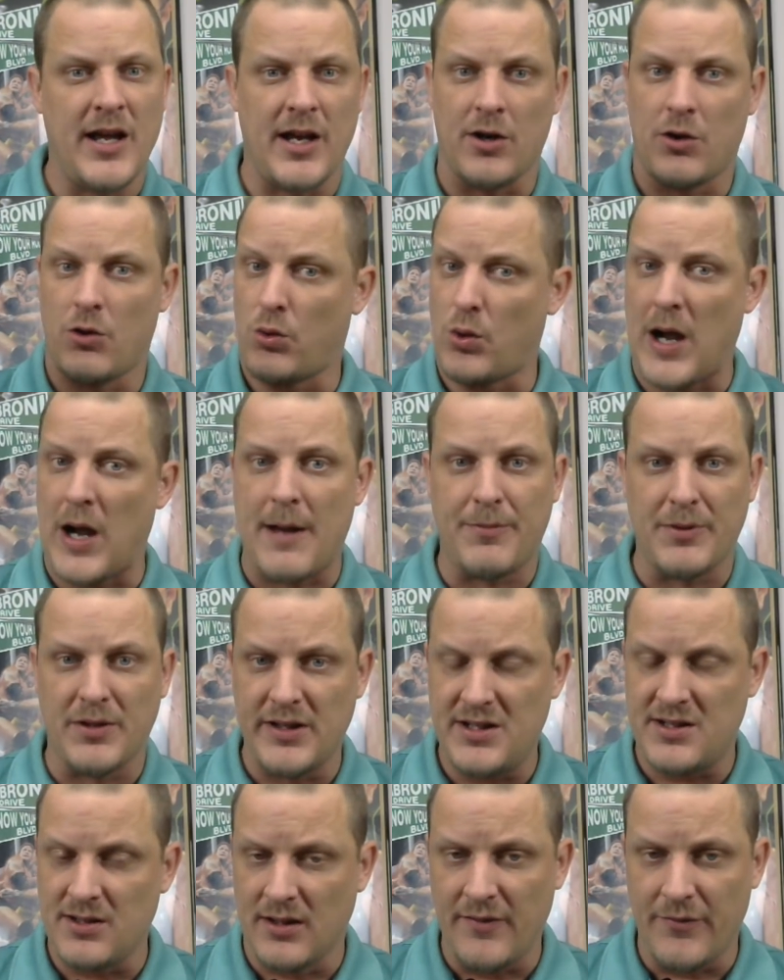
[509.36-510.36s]
and
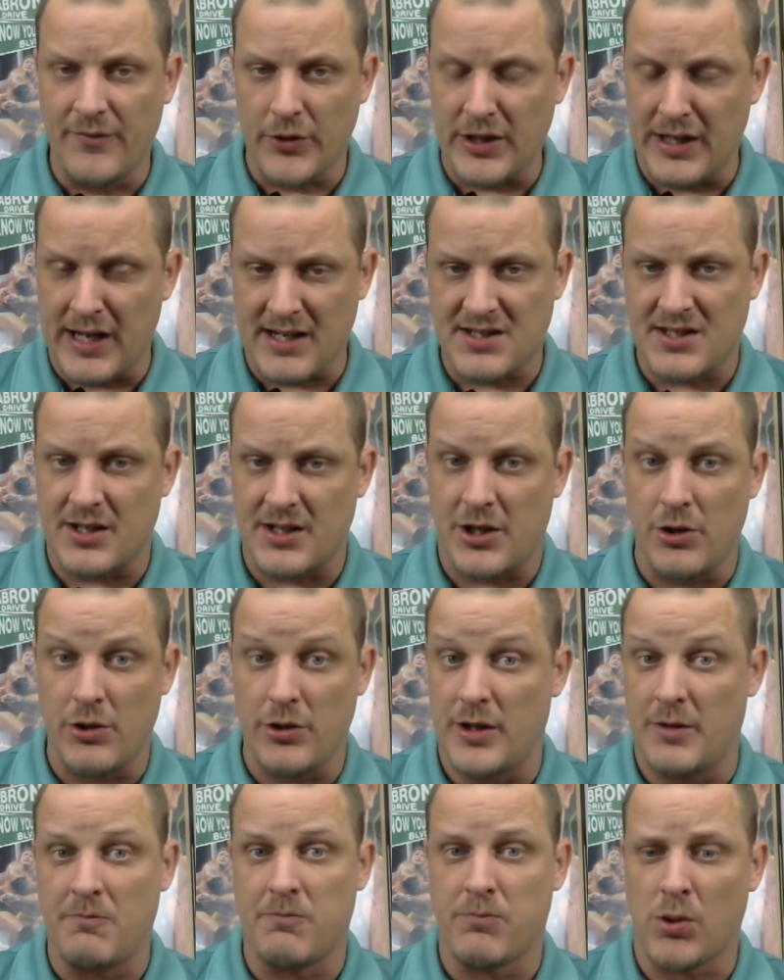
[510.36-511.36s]
crappily delivered and
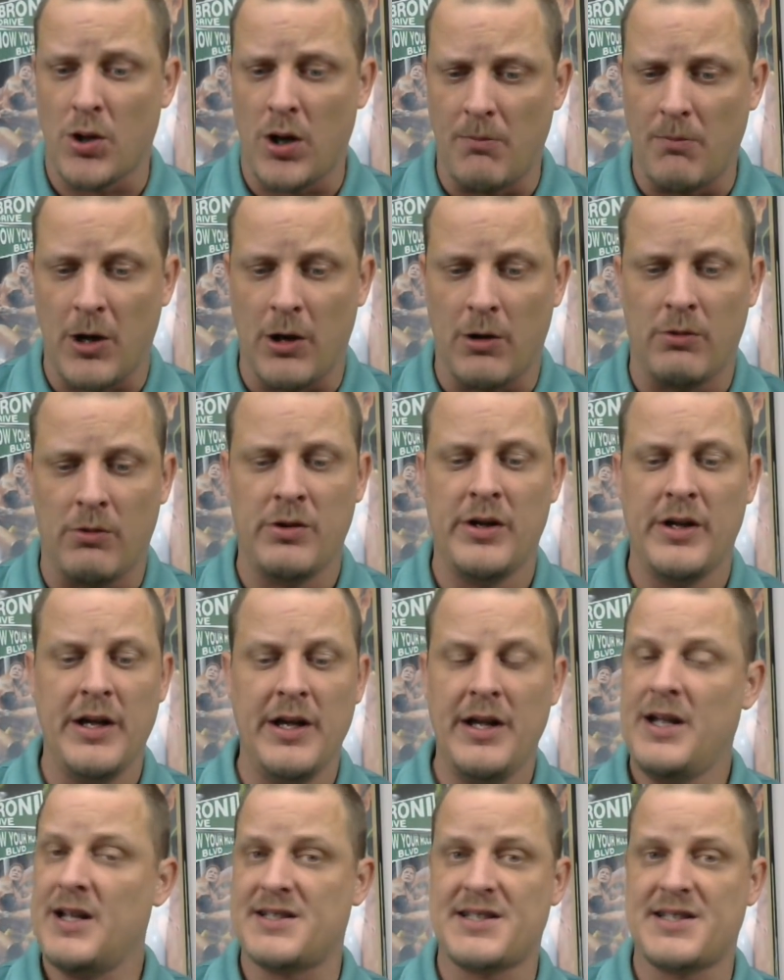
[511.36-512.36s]
executed promo
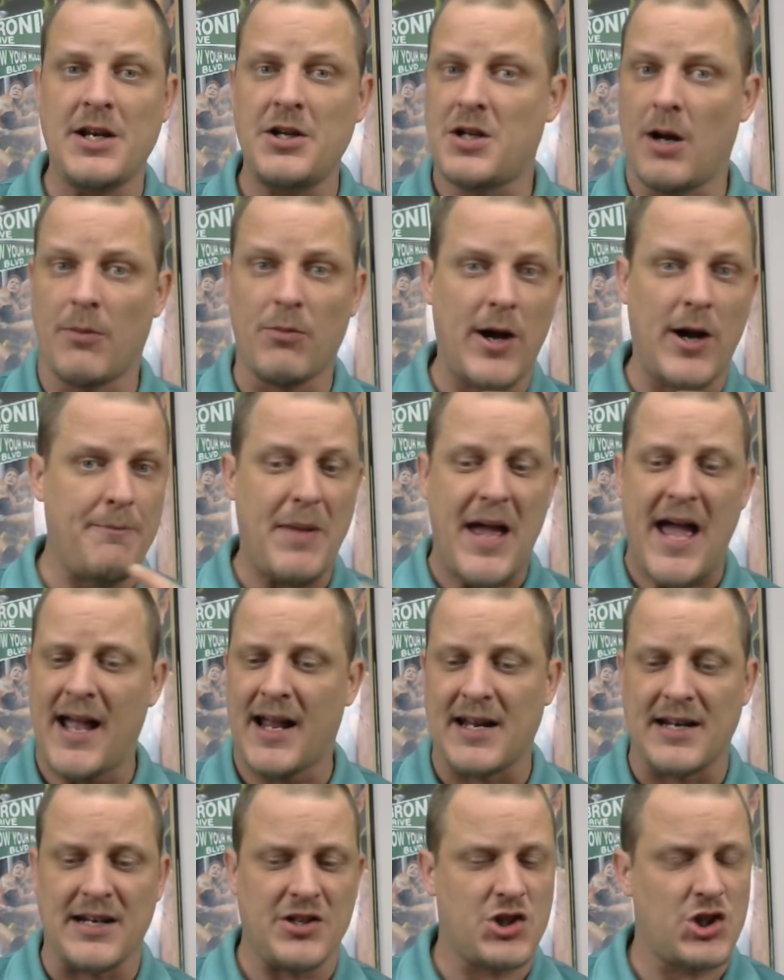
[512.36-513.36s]
Instead, you come right
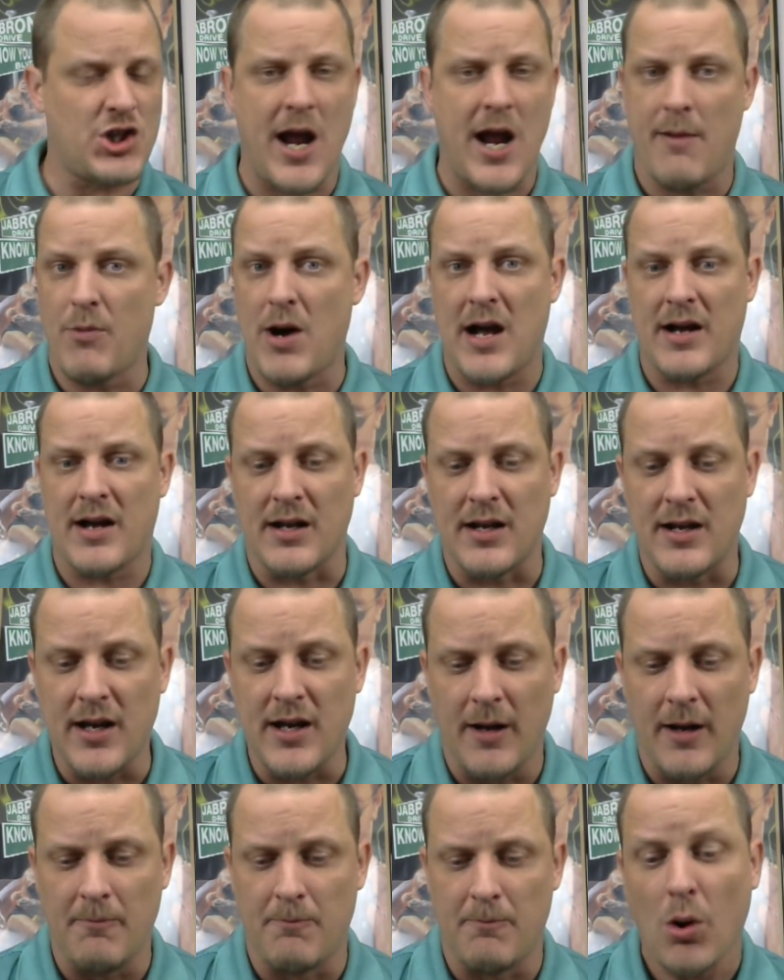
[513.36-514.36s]
back and it's Shamrock and
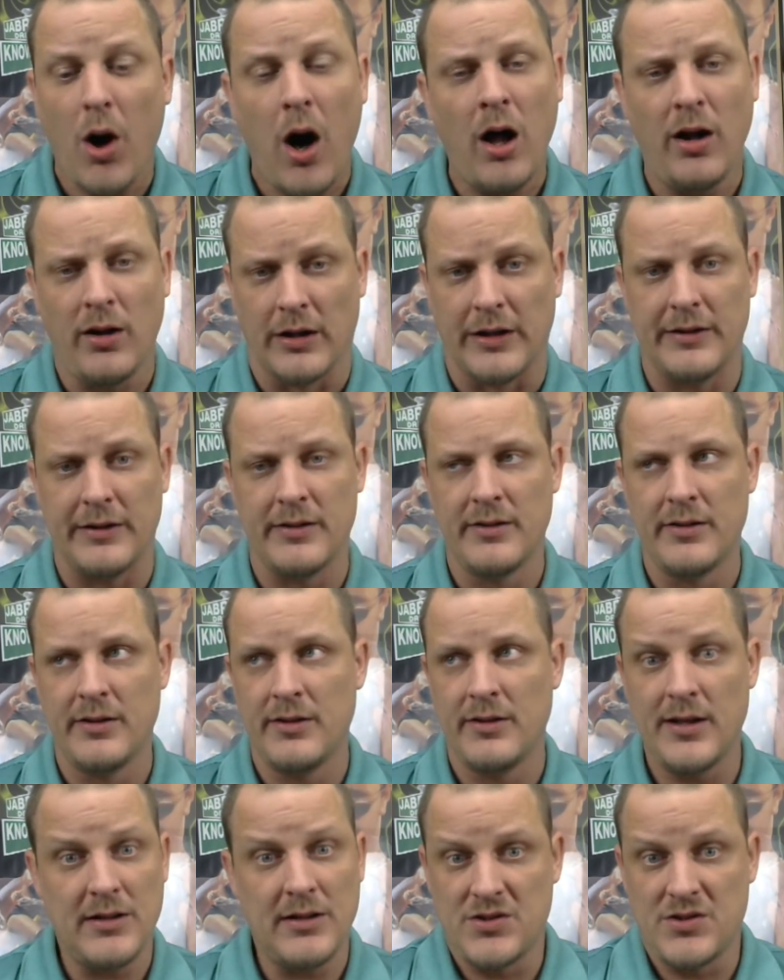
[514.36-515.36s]
Gunn brawling.
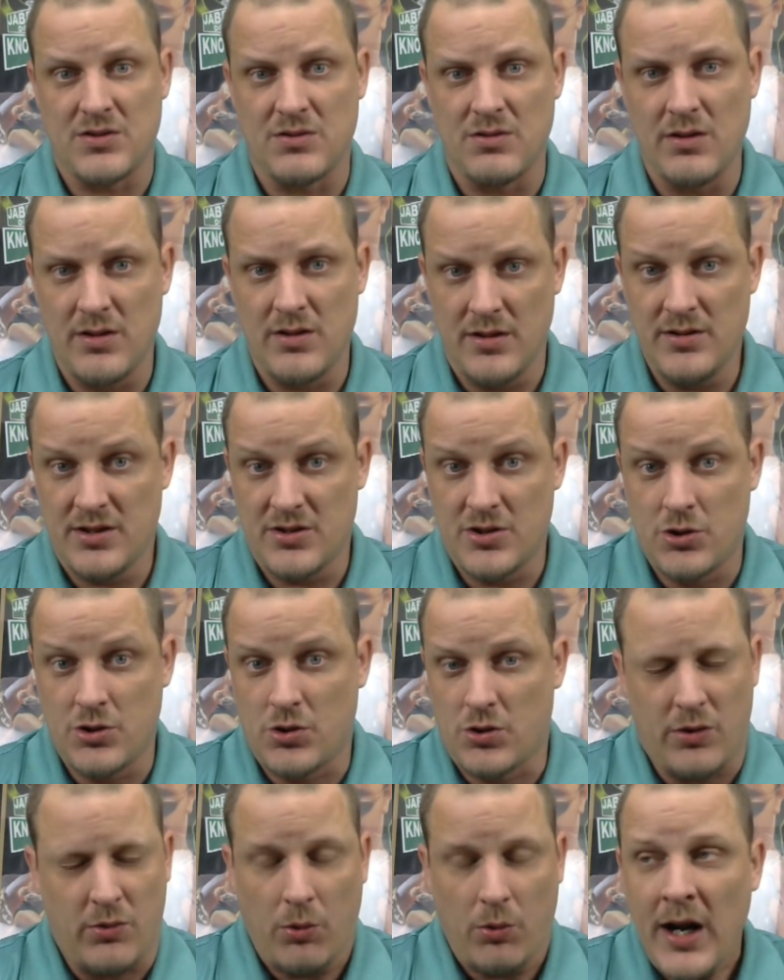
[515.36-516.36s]
It was, it was
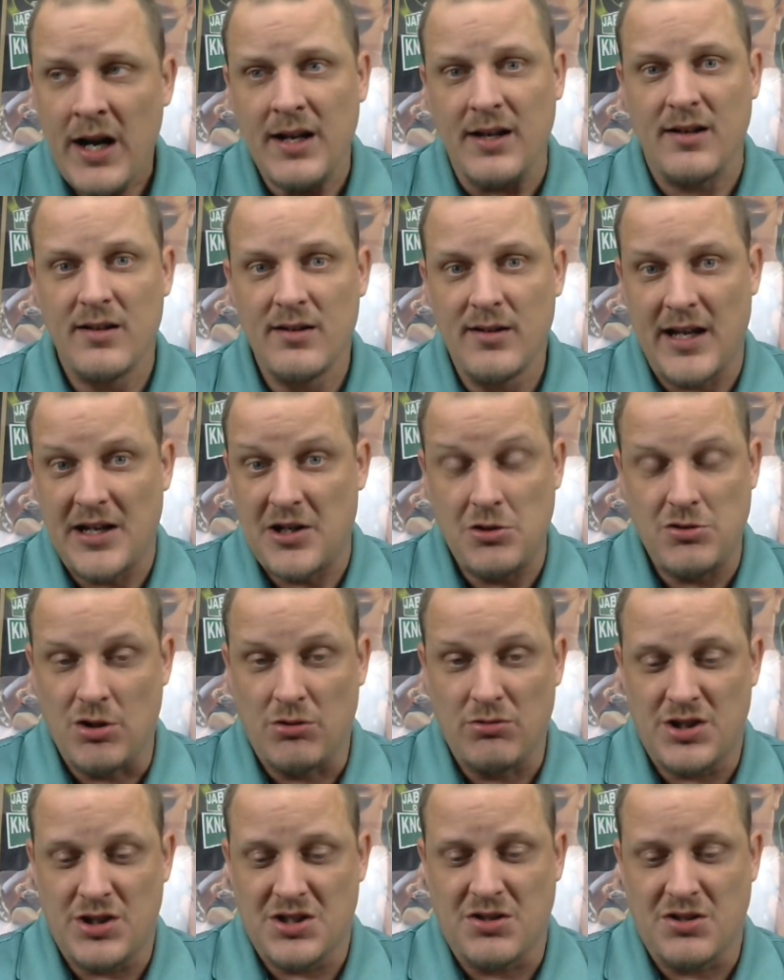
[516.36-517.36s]
great. Like, you
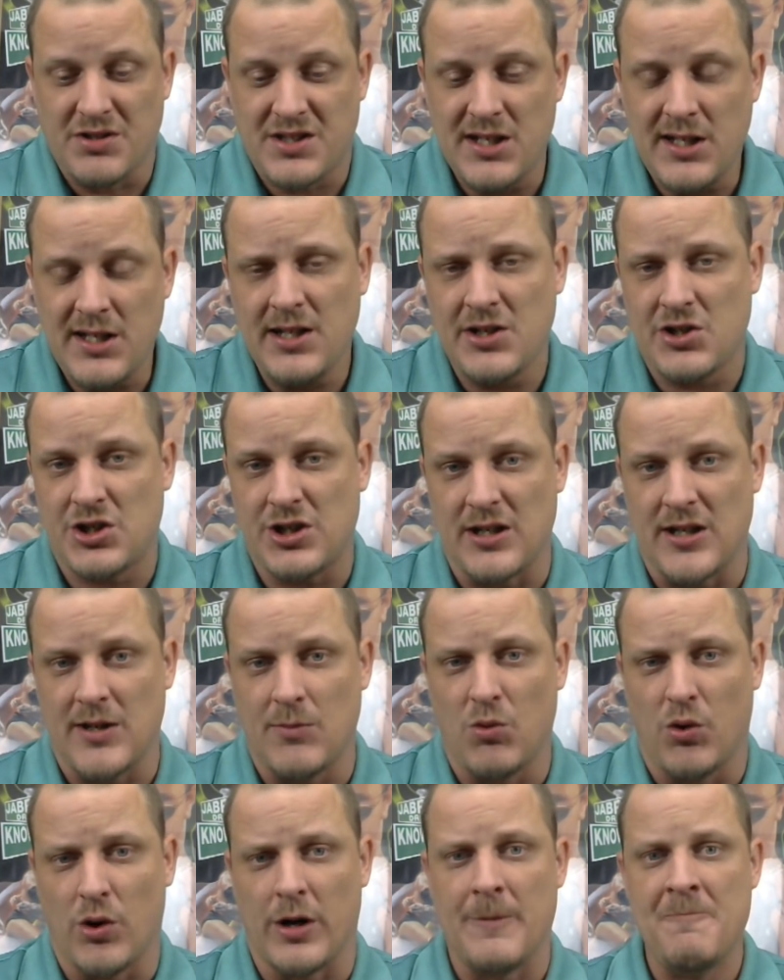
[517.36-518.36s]
don't, just don't see that shit
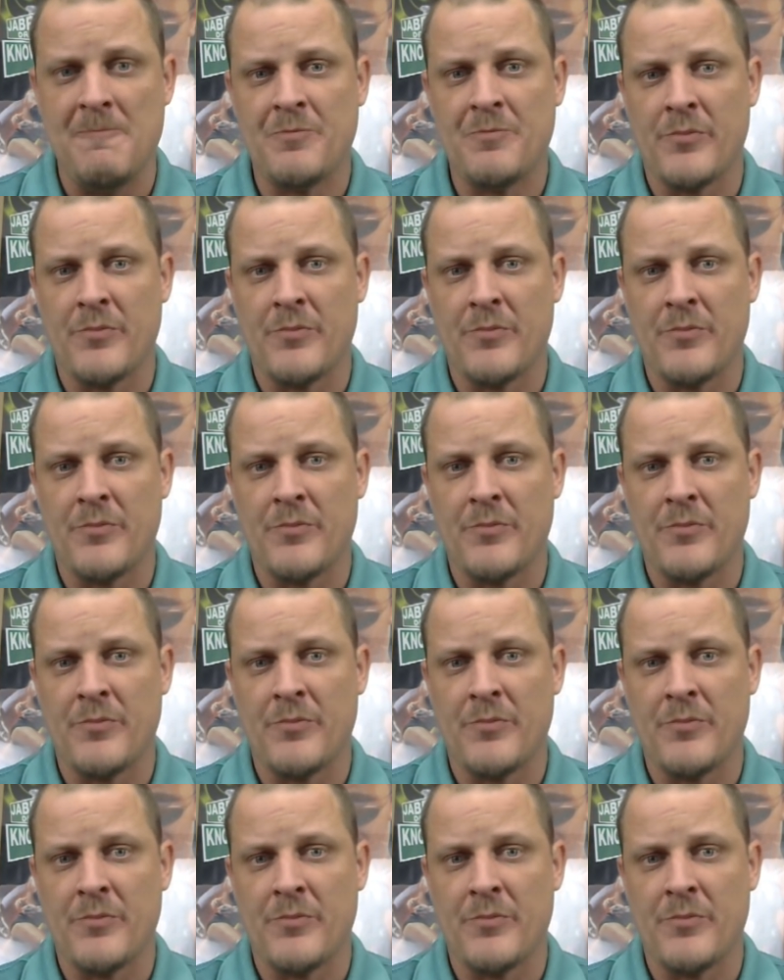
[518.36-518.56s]
anymore.